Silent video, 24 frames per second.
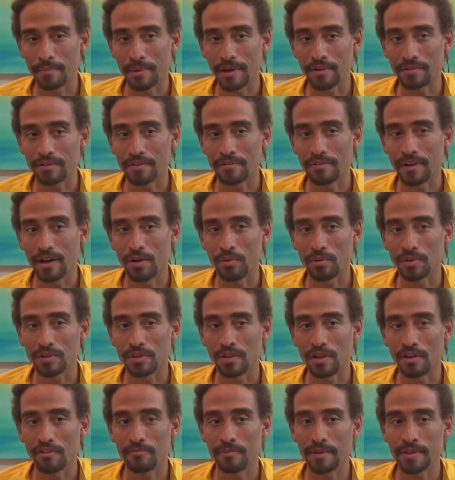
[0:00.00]
amount of outward
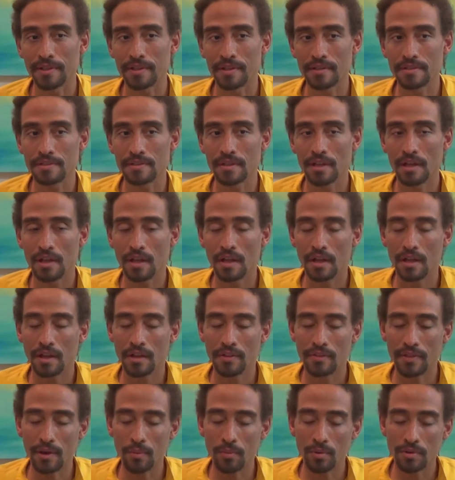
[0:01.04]
love because
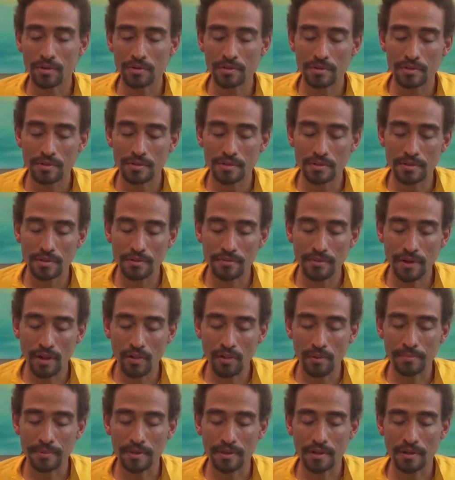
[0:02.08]
they weren't
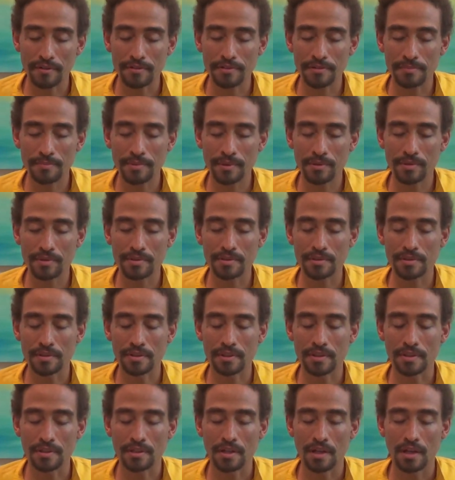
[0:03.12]
developed enough
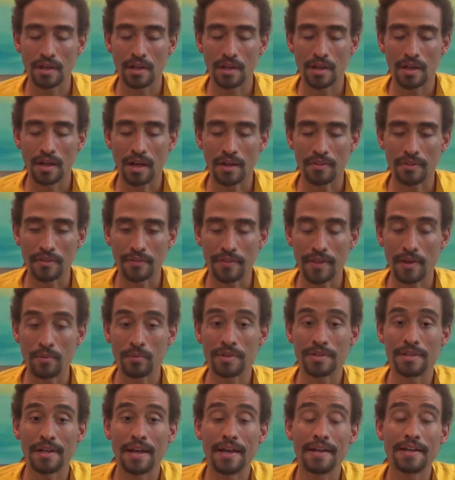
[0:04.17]
spiritually, and that they
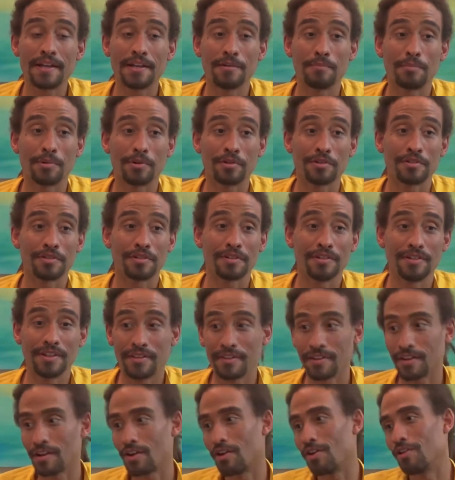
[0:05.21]
would take it personally and
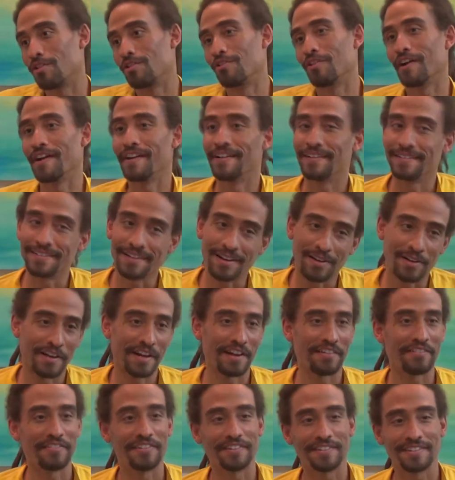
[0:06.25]
think, "Oh, great, now I
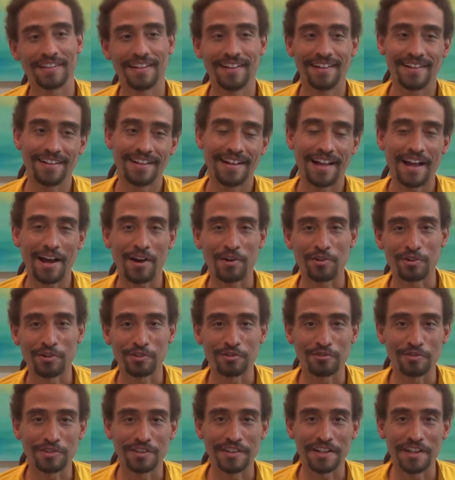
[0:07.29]
have this outer
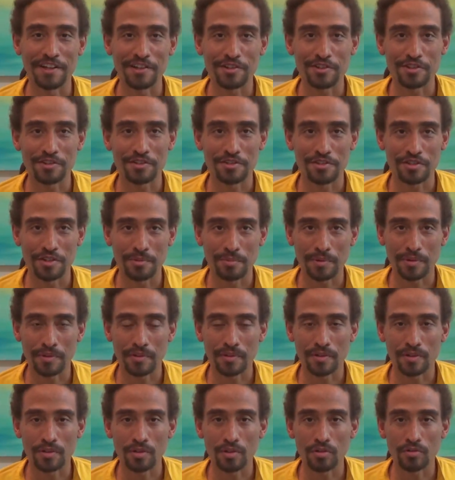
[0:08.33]
relationship with the
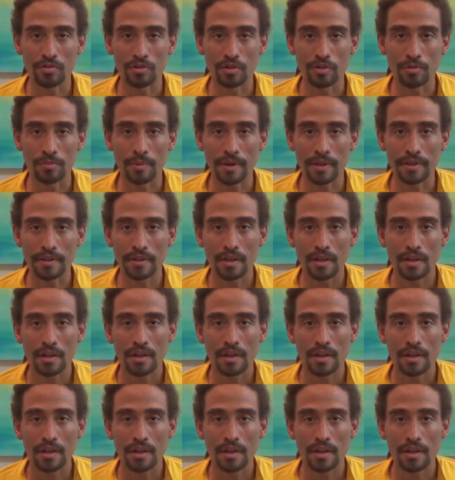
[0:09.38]
guru." But,